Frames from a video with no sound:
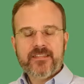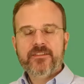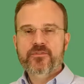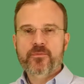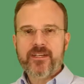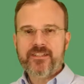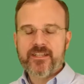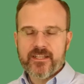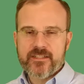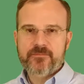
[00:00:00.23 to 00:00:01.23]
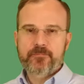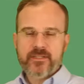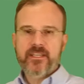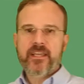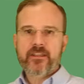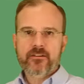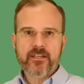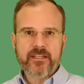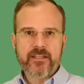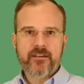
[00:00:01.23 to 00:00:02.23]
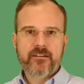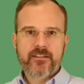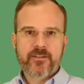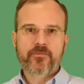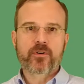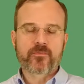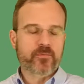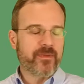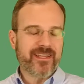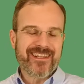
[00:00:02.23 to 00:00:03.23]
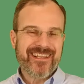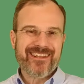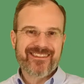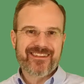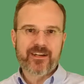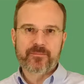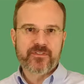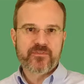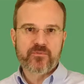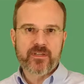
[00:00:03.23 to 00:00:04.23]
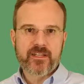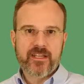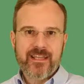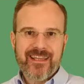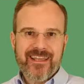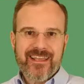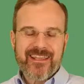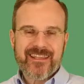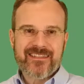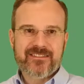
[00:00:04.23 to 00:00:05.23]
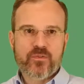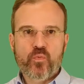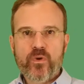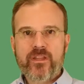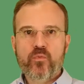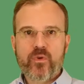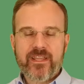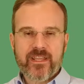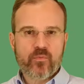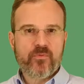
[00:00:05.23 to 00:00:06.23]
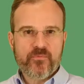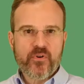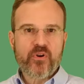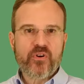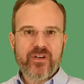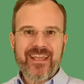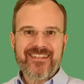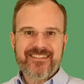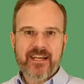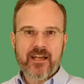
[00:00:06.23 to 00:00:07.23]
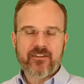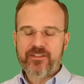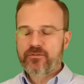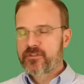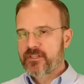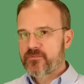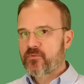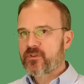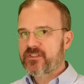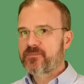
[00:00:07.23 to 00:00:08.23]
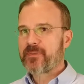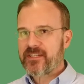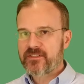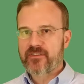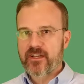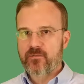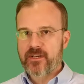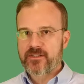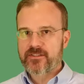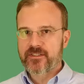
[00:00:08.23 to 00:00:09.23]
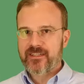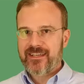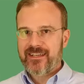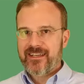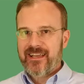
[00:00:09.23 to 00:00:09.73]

this situation is particularly difficult for me and any therapist really, is when we get referred a child, usually it's for a speech evaluation,